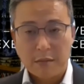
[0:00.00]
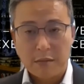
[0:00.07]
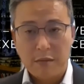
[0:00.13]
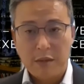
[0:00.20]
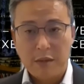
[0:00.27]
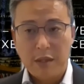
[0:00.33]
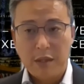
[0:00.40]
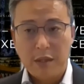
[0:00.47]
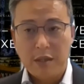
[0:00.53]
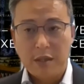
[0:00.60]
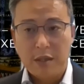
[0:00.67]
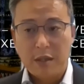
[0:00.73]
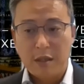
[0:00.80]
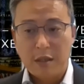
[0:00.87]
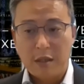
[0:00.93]
We did
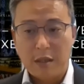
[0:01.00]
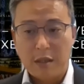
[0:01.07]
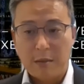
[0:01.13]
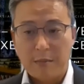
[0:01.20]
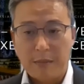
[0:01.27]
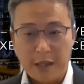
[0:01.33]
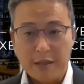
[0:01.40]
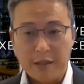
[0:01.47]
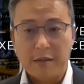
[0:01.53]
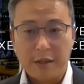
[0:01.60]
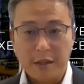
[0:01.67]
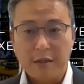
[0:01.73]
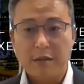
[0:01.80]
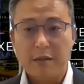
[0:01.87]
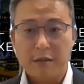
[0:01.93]
a panel
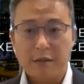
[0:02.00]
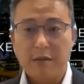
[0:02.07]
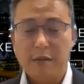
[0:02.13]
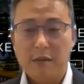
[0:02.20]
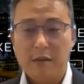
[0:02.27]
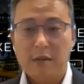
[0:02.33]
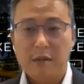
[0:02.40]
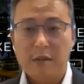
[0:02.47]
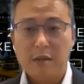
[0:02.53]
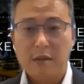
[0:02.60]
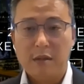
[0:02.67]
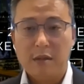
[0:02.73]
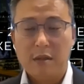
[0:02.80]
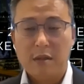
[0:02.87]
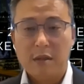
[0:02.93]
discussion.
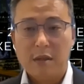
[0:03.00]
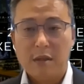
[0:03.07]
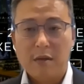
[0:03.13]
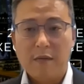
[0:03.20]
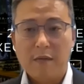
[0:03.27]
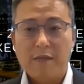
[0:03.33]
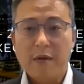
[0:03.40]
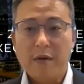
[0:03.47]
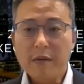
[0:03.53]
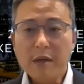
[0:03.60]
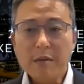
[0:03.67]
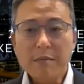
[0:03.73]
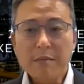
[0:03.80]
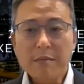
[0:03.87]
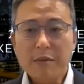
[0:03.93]
A very
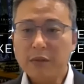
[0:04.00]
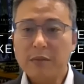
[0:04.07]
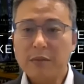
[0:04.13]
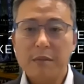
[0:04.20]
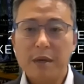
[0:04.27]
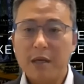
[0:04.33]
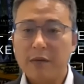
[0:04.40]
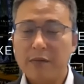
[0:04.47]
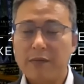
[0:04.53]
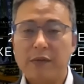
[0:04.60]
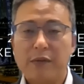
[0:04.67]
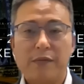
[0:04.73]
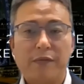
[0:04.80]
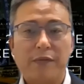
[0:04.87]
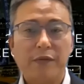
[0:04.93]
important matter for
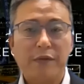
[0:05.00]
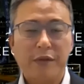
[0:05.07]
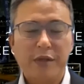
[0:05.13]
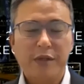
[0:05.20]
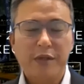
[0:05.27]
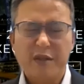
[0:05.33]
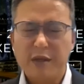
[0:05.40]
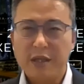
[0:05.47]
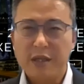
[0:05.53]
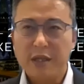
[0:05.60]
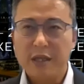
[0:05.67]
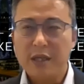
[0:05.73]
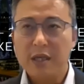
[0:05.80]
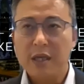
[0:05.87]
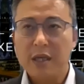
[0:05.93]
the food
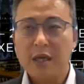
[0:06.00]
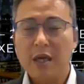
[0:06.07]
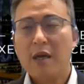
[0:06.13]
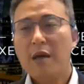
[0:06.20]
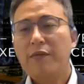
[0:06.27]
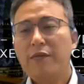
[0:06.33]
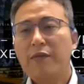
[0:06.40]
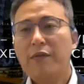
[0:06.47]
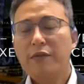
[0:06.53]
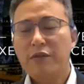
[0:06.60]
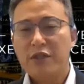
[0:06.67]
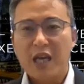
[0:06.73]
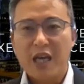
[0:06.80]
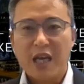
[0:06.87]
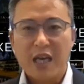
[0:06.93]
security, food
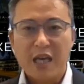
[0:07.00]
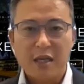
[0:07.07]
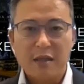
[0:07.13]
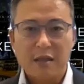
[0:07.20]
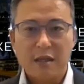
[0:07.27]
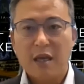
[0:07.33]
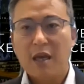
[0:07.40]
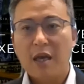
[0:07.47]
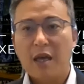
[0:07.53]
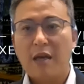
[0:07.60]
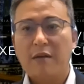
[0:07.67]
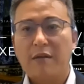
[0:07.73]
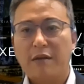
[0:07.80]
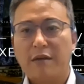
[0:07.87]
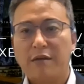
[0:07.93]
chain,
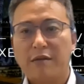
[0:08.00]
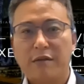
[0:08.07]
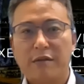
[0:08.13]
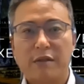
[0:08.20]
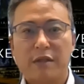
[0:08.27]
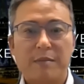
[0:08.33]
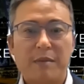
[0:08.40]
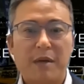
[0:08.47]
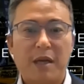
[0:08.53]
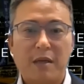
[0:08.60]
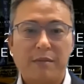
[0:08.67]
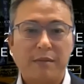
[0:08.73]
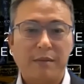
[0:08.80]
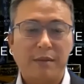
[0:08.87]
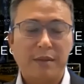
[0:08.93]
agricultural
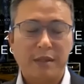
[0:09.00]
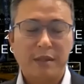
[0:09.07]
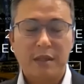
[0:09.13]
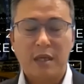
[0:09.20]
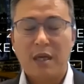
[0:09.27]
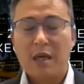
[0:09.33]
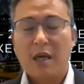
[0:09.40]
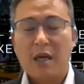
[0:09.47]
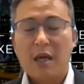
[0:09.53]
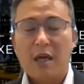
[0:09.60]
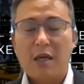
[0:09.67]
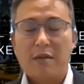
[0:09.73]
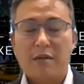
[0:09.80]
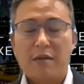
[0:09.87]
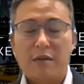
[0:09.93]
development,
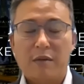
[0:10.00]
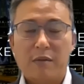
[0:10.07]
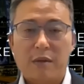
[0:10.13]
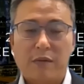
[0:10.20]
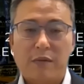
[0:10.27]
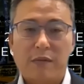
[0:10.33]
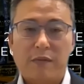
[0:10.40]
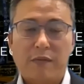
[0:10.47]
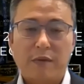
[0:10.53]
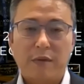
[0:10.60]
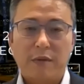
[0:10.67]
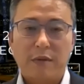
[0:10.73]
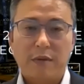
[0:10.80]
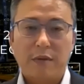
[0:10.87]
and so on and so forth.